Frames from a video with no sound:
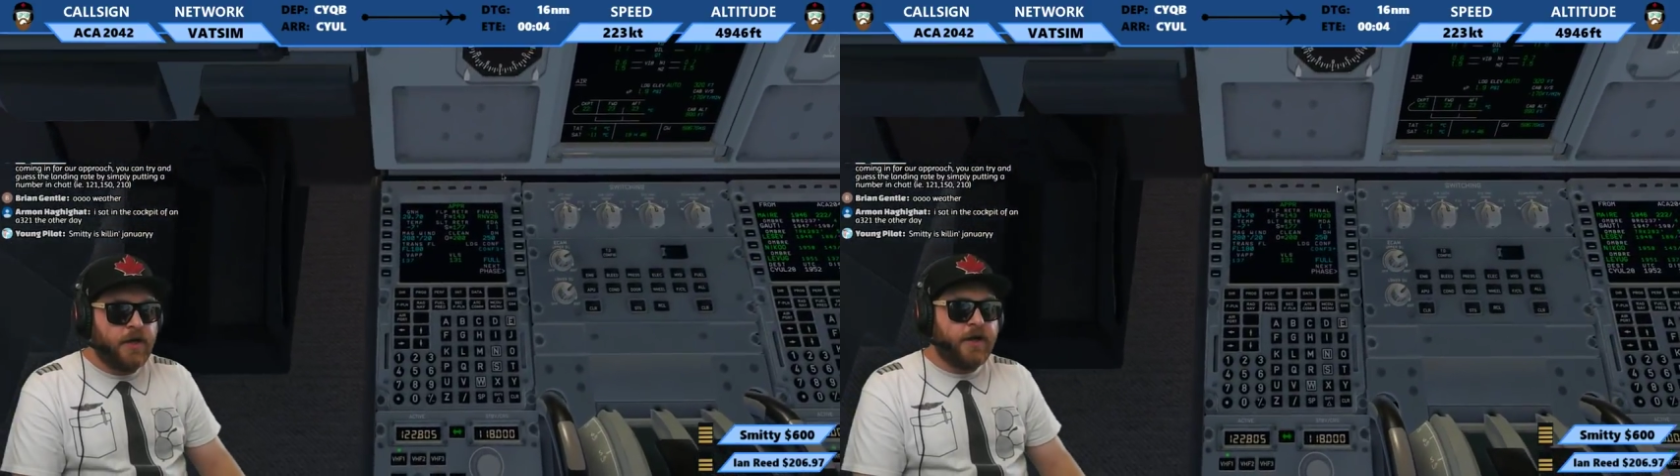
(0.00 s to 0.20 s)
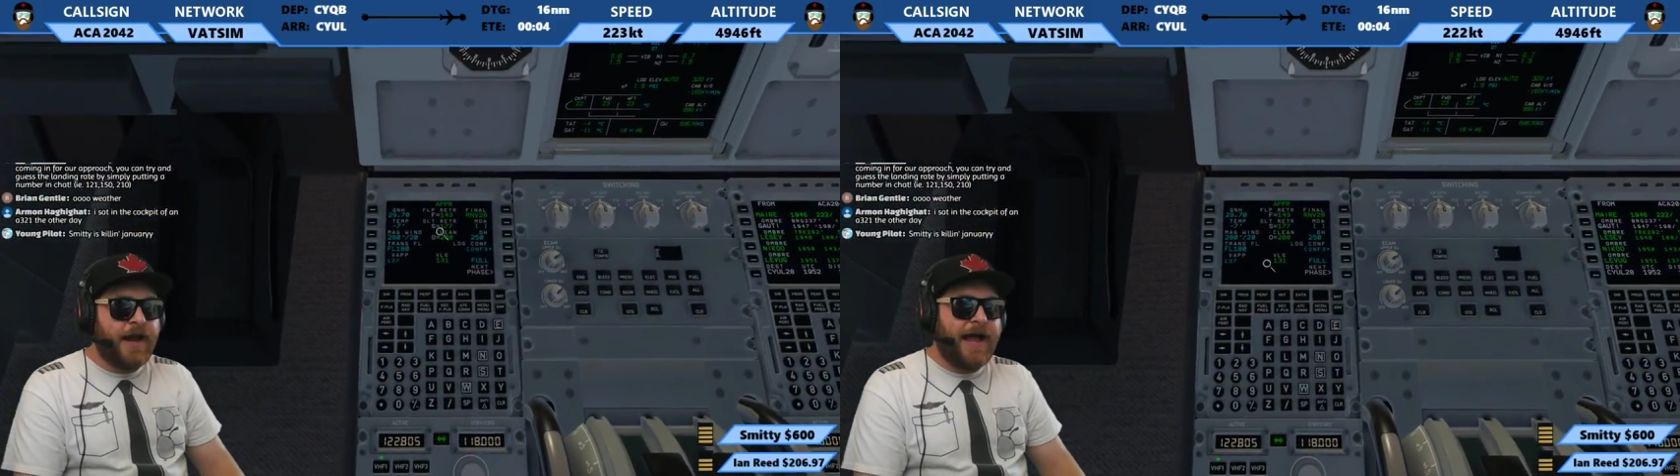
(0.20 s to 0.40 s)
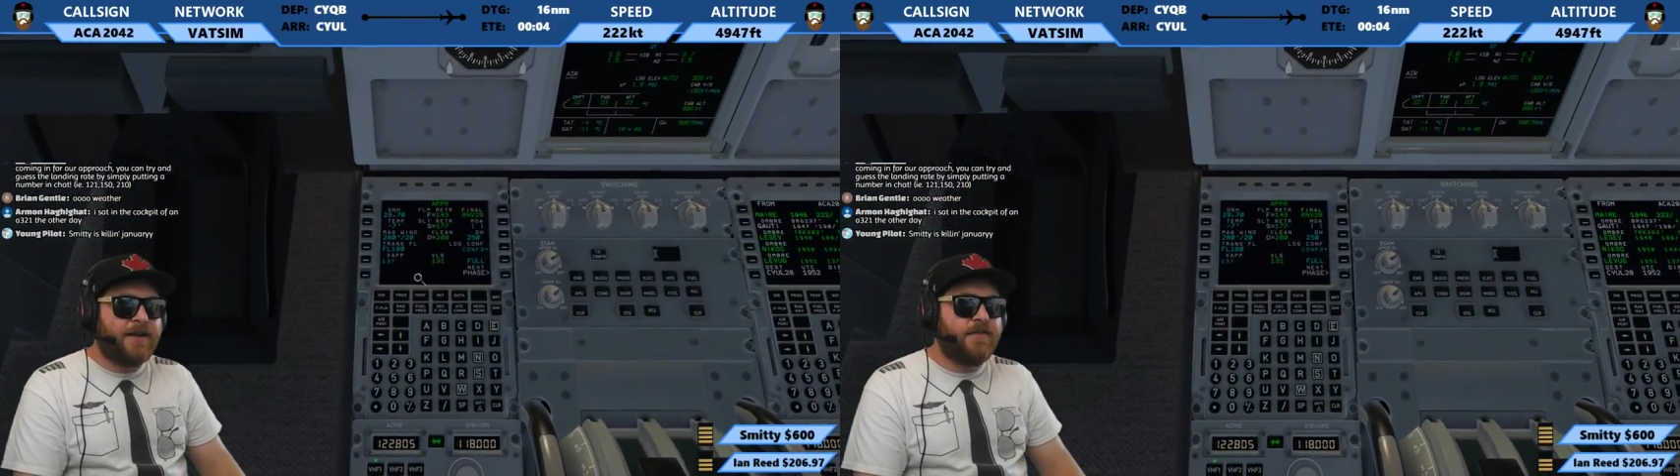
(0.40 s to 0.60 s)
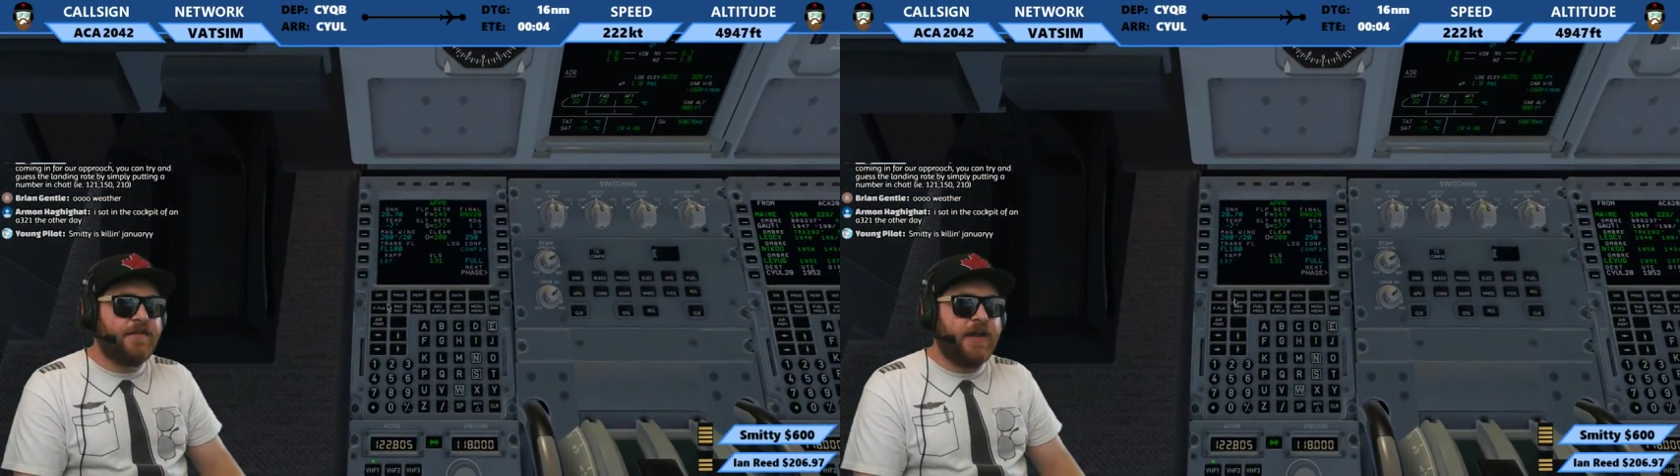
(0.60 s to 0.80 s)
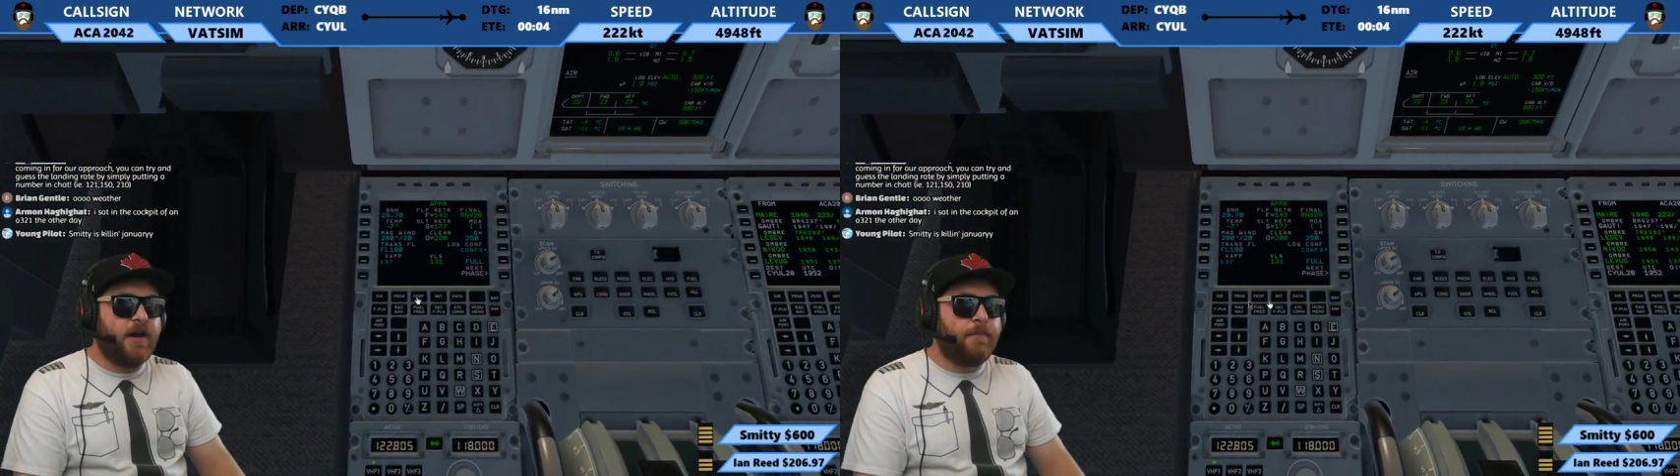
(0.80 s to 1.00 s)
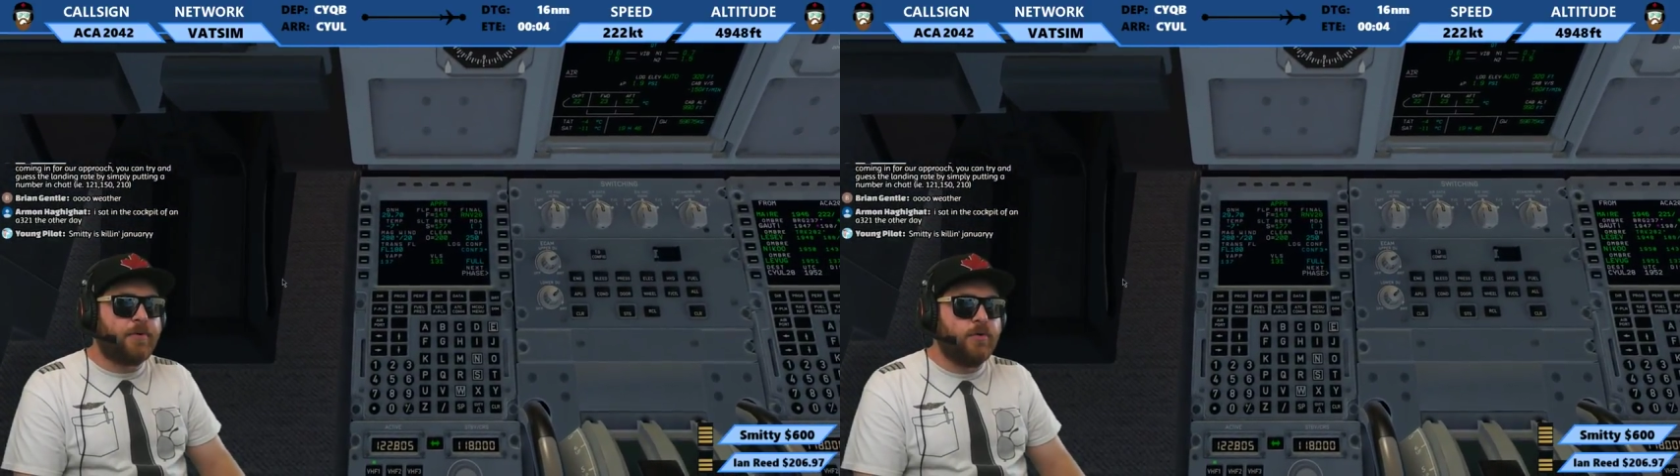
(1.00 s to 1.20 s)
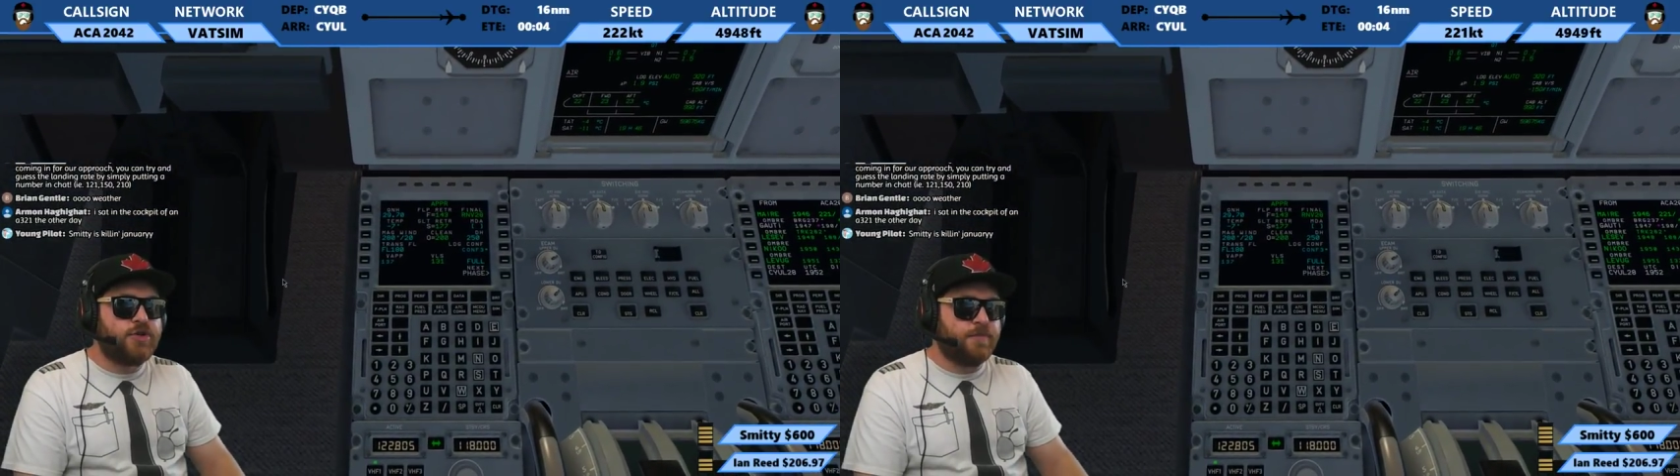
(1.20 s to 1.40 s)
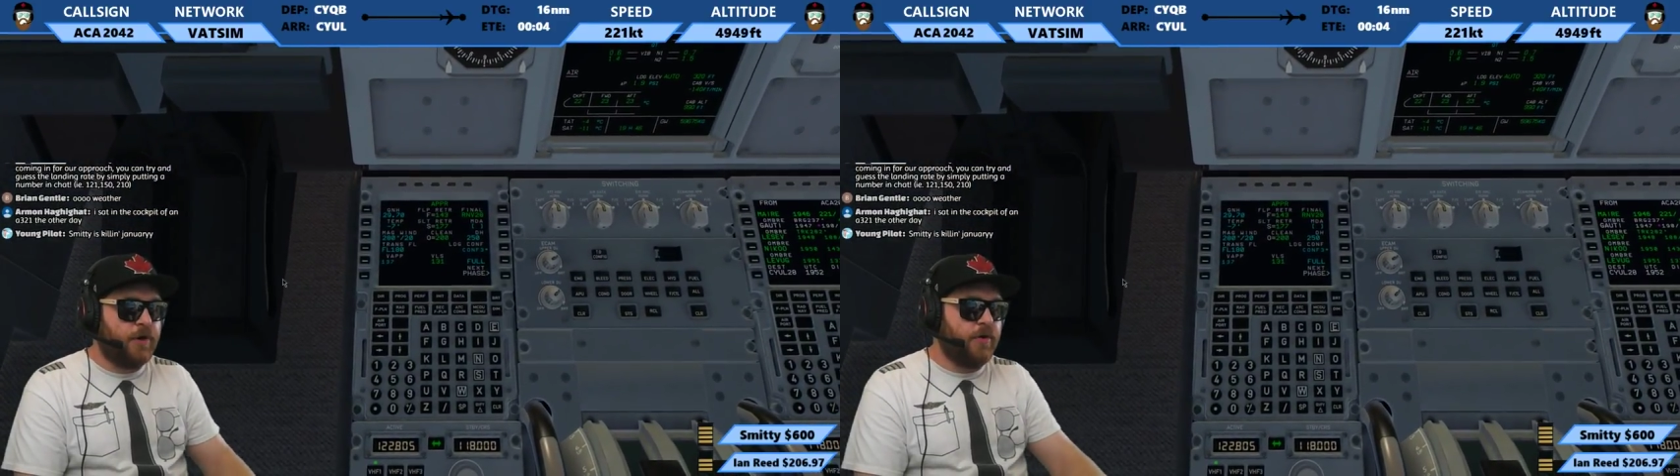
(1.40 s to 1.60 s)
Gonna activate
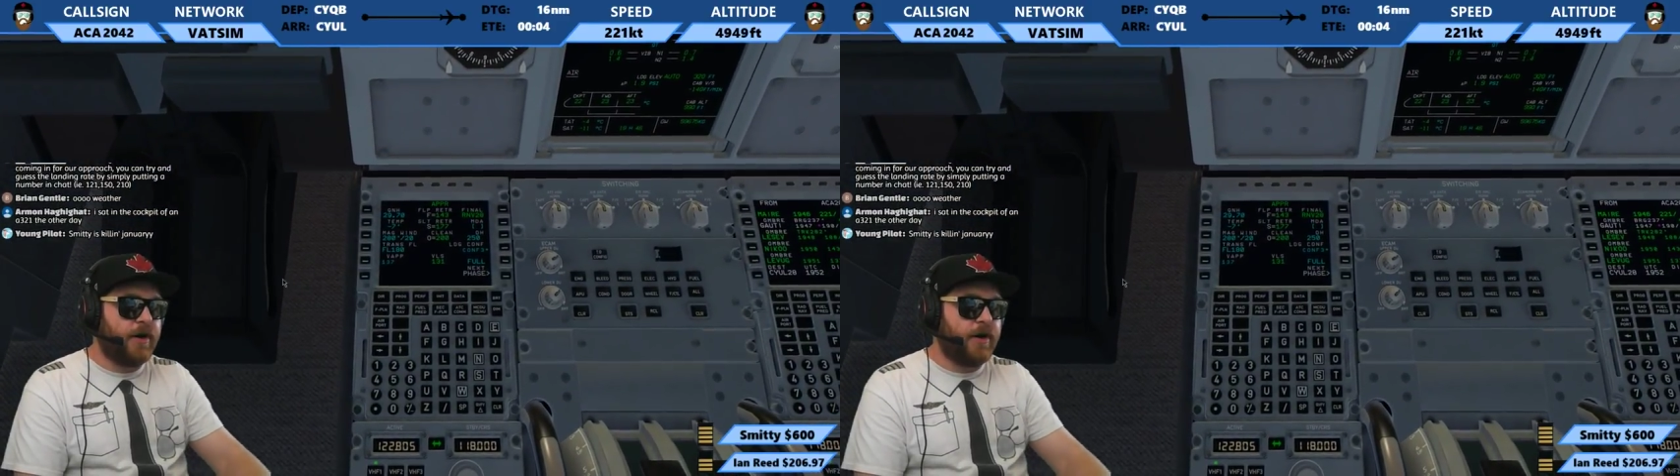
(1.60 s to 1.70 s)
approach mode.